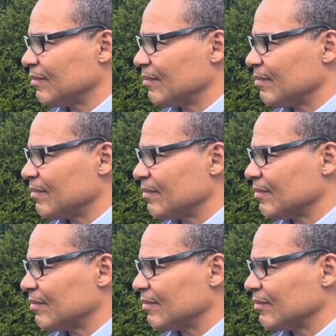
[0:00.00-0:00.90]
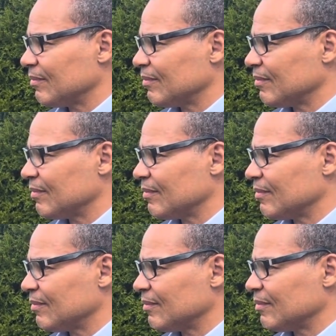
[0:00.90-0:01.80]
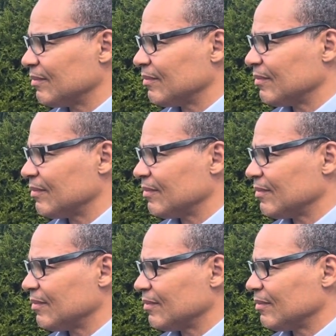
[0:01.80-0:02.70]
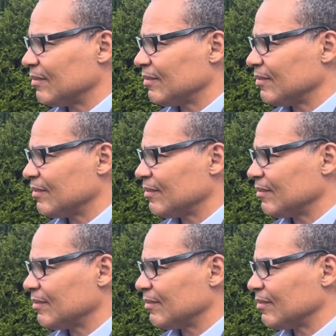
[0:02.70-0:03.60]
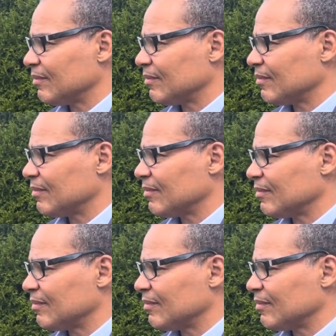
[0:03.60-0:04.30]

(silent)